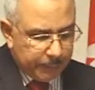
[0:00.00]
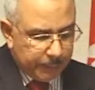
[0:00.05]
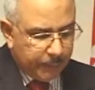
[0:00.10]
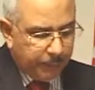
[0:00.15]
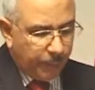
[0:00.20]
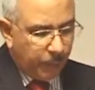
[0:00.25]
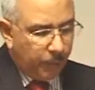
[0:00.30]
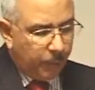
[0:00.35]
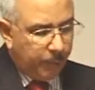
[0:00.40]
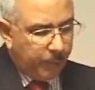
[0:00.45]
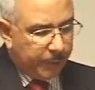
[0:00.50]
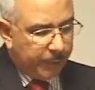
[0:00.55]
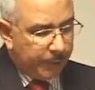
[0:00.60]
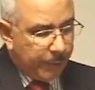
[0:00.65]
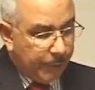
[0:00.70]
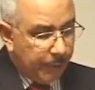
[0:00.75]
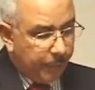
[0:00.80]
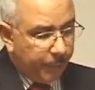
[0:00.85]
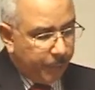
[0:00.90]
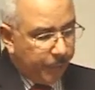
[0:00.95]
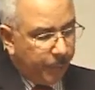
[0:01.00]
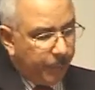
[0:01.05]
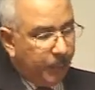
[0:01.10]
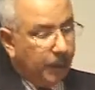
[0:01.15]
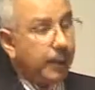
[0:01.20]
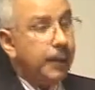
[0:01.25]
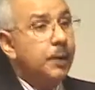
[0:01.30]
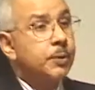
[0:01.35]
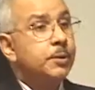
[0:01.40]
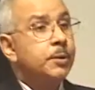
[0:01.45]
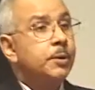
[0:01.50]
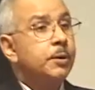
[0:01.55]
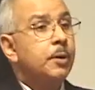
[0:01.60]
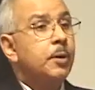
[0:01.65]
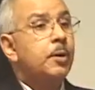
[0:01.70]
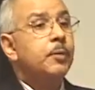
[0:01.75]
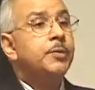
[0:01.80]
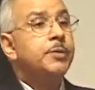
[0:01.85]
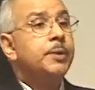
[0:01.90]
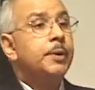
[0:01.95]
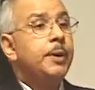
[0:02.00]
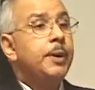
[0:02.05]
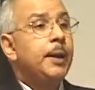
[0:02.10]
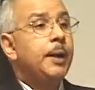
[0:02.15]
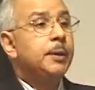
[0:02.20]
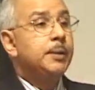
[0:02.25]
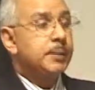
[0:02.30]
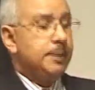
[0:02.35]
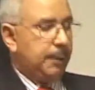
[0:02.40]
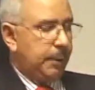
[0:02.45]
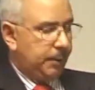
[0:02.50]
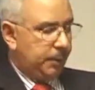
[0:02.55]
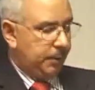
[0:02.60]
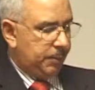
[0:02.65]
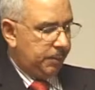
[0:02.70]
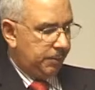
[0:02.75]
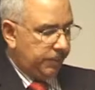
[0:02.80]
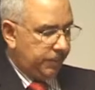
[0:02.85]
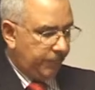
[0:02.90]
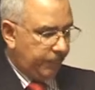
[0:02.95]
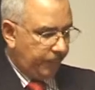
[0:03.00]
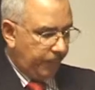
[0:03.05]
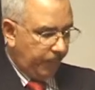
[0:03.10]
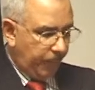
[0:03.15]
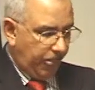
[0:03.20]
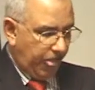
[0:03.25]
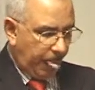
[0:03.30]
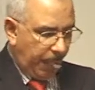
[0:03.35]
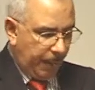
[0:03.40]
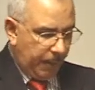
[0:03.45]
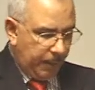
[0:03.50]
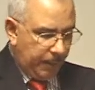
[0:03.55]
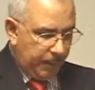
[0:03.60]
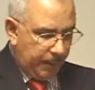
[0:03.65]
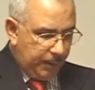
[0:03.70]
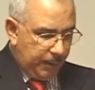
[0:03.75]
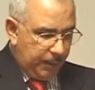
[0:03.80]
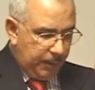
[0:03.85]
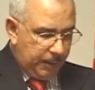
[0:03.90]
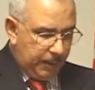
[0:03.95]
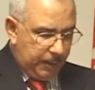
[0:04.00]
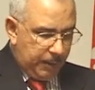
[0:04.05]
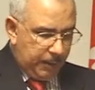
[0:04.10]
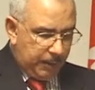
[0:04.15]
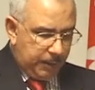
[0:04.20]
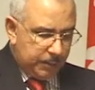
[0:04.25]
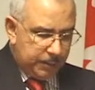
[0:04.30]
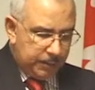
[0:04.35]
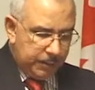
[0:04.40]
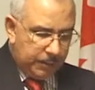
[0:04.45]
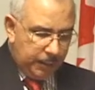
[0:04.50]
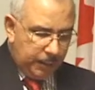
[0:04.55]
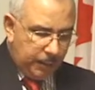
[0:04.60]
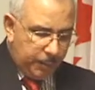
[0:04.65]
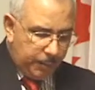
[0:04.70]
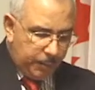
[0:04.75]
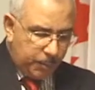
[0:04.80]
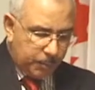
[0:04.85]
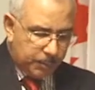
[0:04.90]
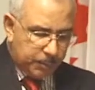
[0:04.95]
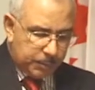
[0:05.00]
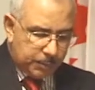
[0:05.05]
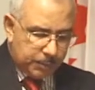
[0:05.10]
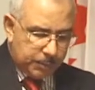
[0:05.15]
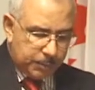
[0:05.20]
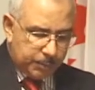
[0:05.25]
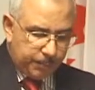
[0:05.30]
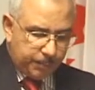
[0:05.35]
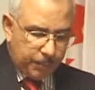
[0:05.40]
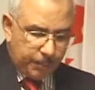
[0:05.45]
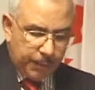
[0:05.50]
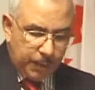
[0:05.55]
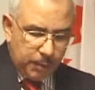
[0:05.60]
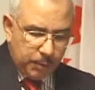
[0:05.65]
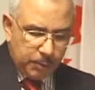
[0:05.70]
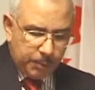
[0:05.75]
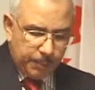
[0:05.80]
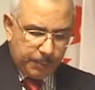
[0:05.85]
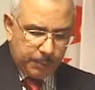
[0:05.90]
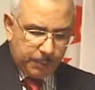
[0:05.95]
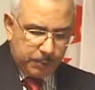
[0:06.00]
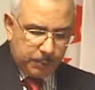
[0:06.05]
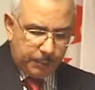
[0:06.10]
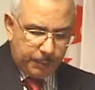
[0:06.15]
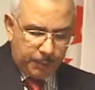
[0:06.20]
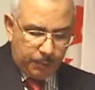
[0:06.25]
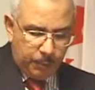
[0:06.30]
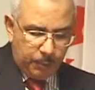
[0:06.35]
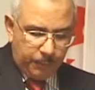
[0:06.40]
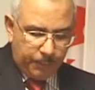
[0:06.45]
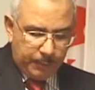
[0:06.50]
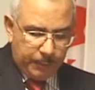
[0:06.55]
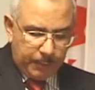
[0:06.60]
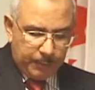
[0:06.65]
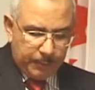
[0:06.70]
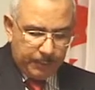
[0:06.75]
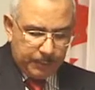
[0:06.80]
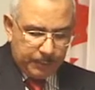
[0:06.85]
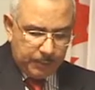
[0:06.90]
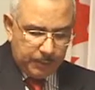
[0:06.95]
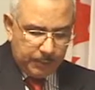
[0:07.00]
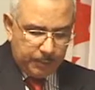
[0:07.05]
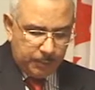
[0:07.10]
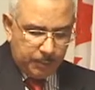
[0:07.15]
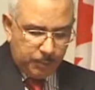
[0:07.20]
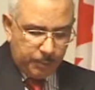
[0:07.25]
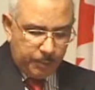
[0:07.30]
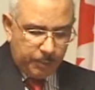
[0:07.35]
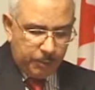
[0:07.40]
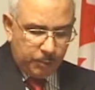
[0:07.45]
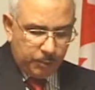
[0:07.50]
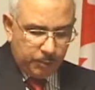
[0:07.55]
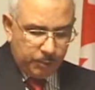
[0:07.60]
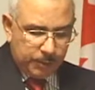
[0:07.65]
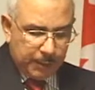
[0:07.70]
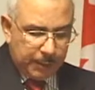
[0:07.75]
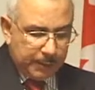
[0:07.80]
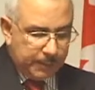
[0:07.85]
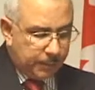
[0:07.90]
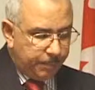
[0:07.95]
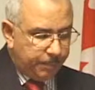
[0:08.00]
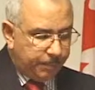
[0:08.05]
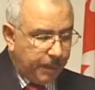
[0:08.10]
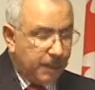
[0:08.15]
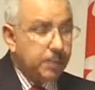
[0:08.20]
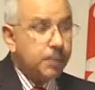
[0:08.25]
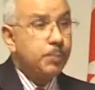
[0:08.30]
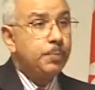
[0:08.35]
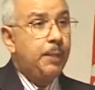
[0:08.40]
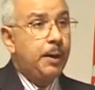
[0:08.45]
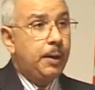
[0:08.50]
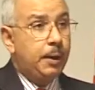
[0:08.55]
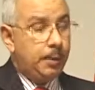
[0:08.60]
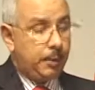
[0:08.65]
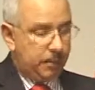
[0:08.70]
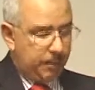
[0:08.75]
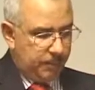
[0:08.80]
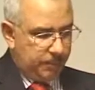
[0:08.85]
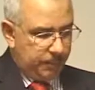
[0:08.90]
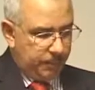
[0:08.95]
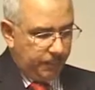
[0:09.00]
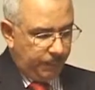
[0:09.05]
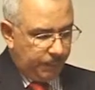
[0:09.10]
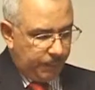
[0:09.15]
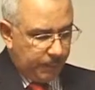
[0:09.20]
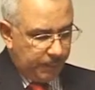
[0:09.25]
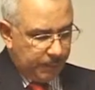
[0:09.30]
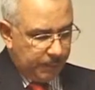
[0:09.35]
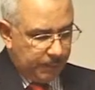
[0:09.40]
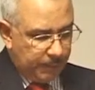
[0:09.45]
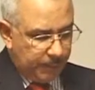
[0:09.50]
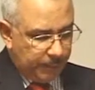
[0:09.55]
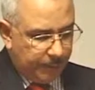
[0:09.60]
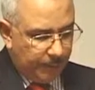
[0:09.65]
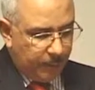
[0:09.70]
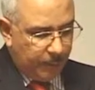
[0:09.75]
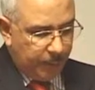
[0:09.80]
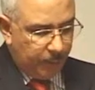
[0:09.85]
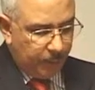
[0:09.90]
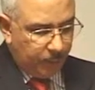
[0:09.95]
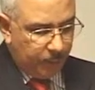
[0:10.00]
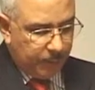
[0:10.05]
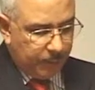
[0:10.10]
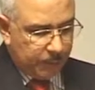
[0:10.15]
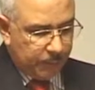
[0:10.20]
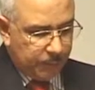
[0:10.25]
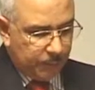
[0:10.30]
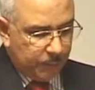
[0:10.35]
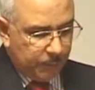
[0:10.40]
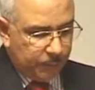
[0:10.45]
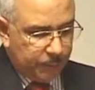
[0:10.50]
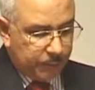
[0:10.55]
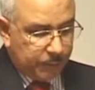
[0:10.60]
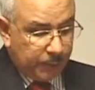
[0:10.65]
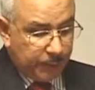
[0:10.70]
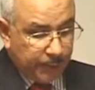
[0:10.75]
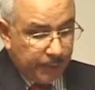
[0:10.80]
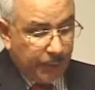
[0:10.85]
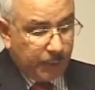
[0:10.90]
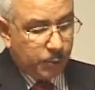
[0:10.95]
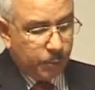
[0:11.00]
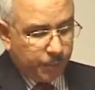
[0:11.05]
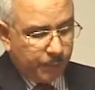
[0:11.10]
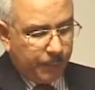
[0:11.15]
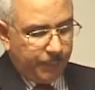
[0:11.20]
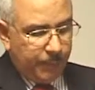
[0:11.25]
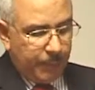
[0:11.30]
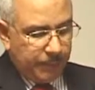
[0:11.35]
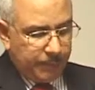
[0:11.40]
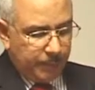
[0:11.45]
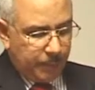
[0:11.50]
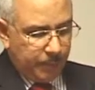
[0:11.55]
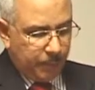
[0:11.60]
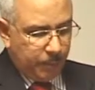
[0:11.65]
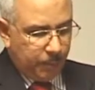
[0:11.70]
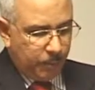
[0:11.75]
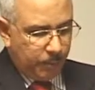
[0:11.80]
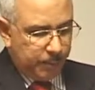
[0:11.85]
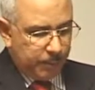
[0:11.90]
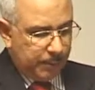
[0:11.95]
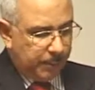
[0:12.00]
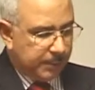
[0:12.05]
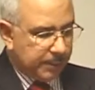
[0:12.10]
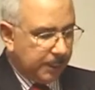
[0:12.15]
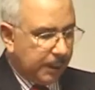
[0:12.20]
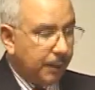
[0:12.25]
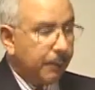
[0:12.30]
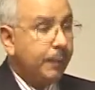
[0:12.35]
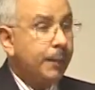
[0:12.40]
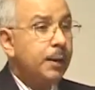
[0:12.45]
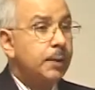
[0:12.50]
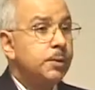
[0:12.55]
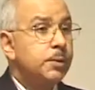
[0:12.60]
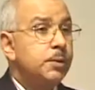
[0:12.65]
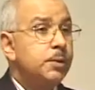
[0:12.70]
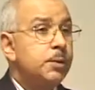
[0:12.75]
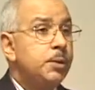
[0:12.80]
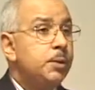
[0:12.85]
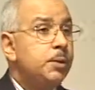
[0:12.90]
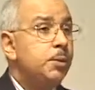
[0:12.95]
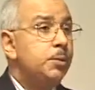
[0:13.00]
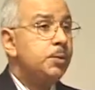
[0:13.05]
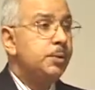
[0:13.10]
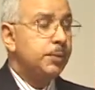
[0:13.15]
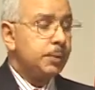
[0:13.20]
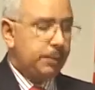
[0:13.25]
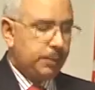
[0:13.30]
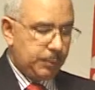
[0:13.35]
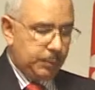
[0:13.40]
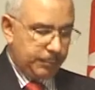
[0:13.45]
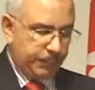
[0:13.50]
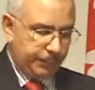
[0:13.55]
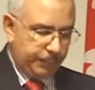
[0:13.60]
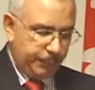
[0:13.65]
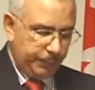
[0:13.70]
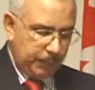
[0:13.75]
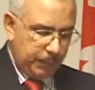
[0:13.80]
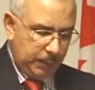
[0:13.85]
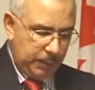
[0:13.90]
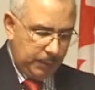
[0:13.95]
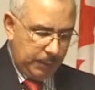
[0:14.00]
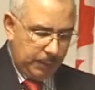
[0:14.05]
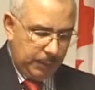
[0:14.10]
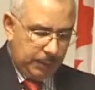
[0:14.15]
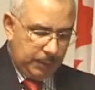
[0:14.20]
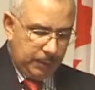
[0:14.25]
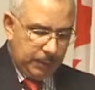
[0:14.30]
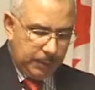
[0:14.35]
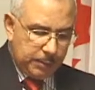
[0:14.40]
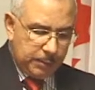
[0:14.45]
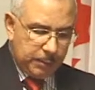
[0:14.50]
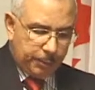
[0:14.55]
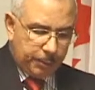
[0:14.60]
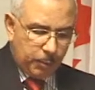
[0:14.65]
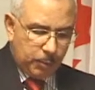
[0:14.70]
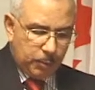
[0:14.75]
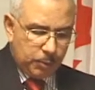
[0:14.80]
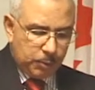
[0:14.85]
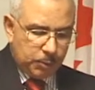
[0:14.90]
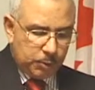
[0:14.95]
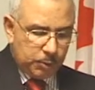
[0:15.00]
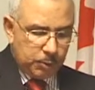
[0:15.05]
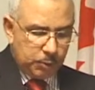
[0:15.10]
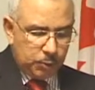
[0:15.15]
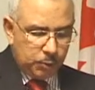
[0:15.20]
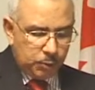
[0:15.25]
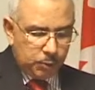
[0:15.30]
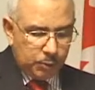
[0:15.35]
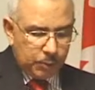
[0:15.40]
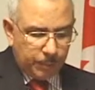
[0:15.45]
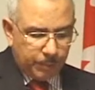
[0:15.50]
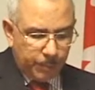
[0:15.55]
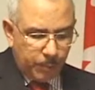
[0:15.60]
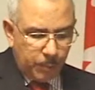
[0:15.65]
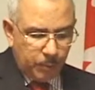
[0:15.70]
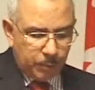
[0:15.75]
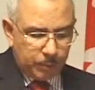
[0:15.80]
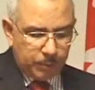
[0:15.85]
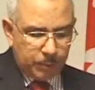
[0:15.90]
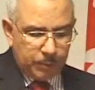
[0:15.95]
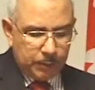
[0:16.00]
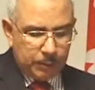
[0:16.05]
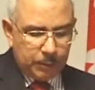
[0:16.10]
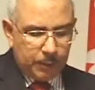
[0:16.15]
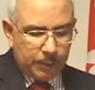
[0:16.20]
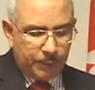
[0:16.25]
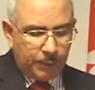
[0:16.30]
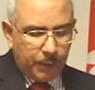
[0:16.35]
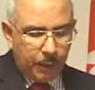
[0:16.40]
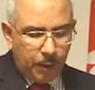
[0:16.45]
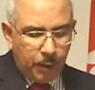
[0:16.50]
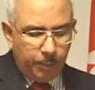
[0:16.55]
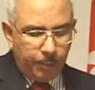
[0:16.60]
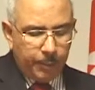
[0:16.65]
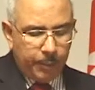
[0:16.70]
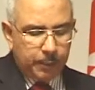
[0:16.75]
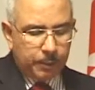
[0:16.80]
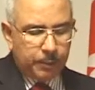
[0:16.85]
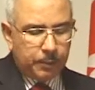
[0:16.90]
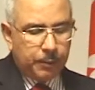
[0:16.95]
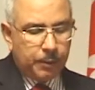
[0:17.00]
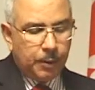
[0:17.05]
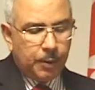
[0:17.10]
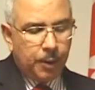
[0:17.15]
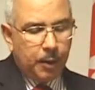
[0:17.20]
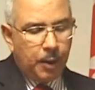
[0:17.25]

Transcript: development and promulgation of Sharia standards. The Sharia board's pronouncements of AOFI are intended to be used a benchmark for the Sharia rulings of Sharia supervisory boards in Islamic financial institutions. This approach should support the development